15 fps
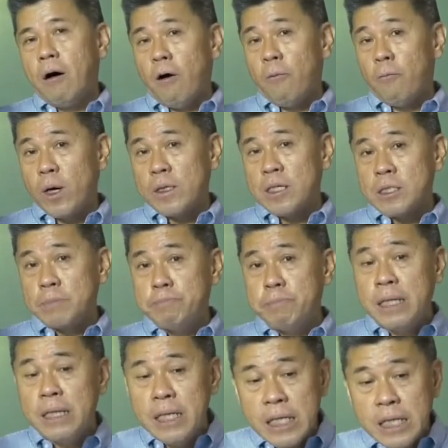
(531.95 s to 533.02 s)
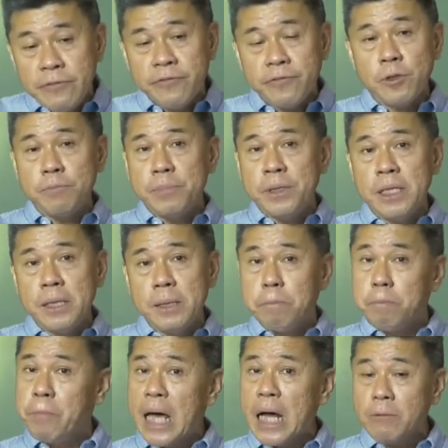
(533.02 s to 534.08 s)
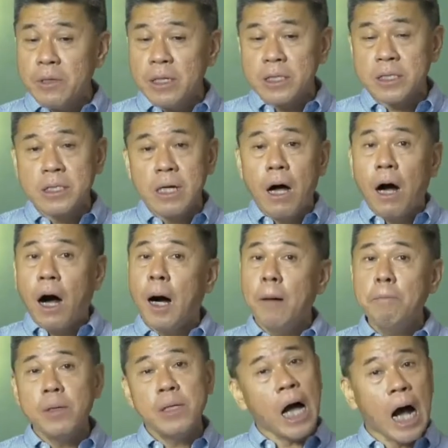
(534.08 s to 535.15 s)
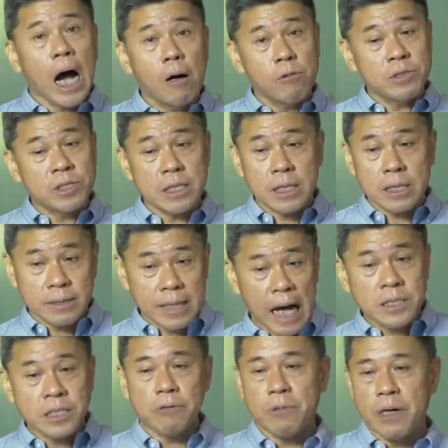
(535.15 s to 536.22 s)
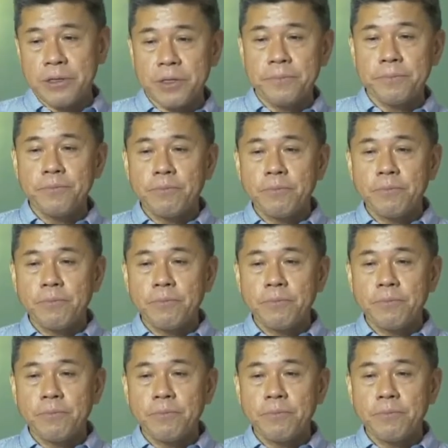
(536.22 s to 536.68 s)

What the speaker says: of what is believed to be Mary's humble house in Nazareth,